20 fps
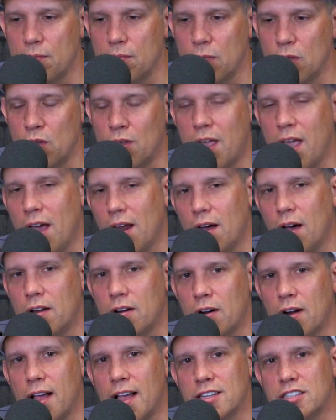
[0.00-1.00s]
You can't
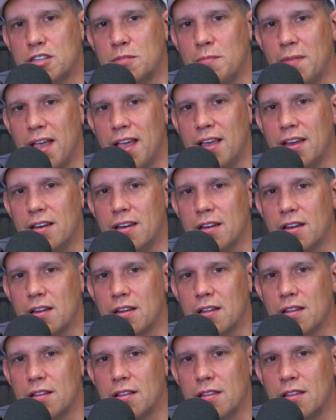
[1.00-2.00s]
underestimate
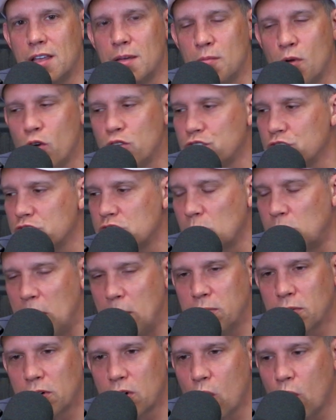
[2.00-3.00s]
the emotions that
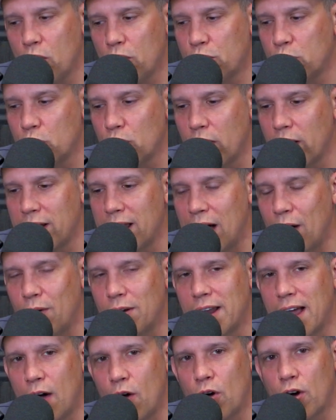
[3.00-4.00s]
people are going through right now
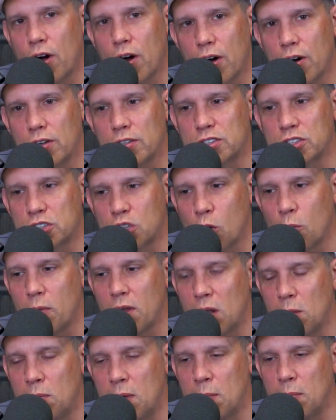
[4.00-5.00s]
and how hurt so
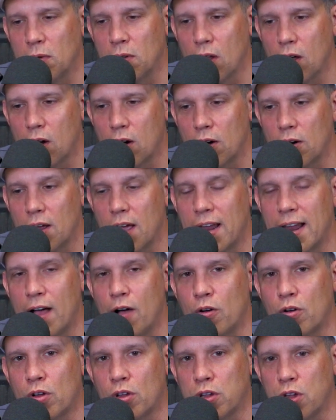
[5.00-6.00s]
many people are and
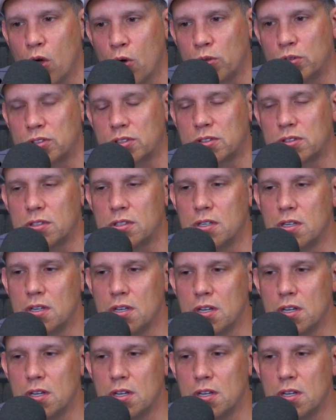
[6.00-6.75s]
how close